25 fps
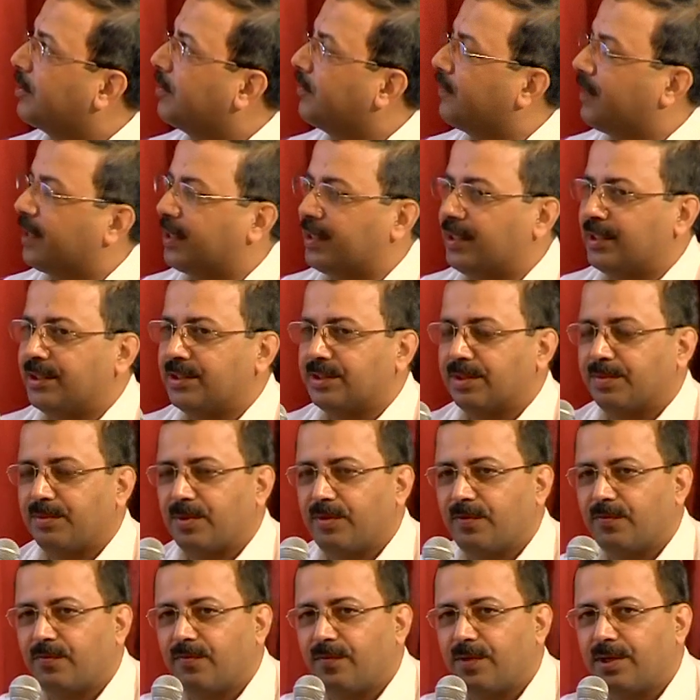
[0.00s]
of at least
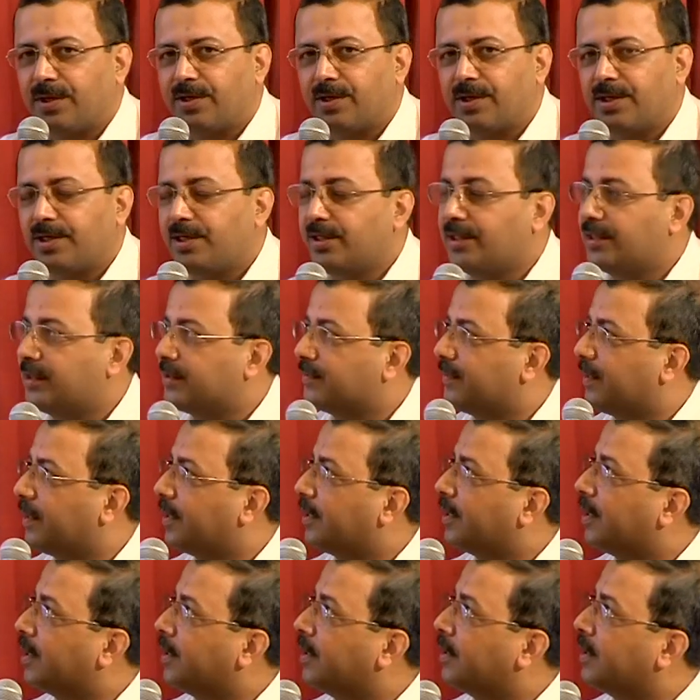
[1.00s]
above 100 degrees
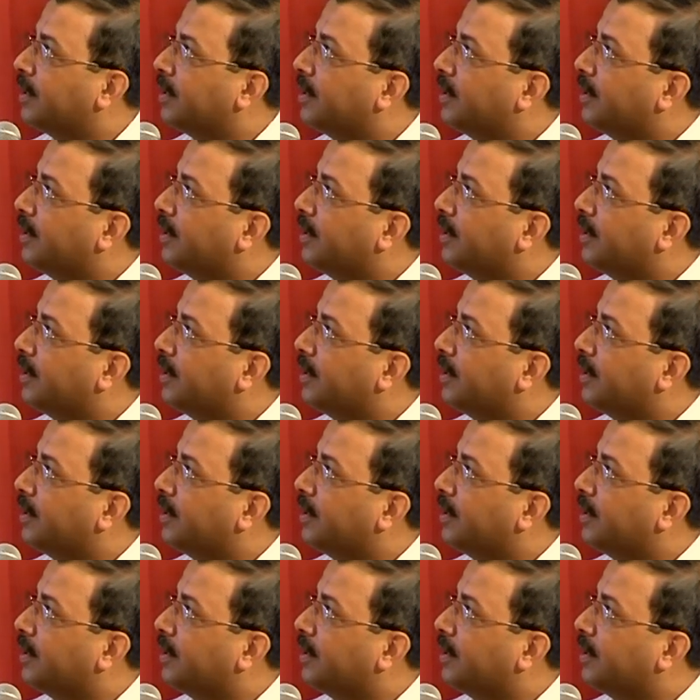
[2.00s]
Fahrenheit,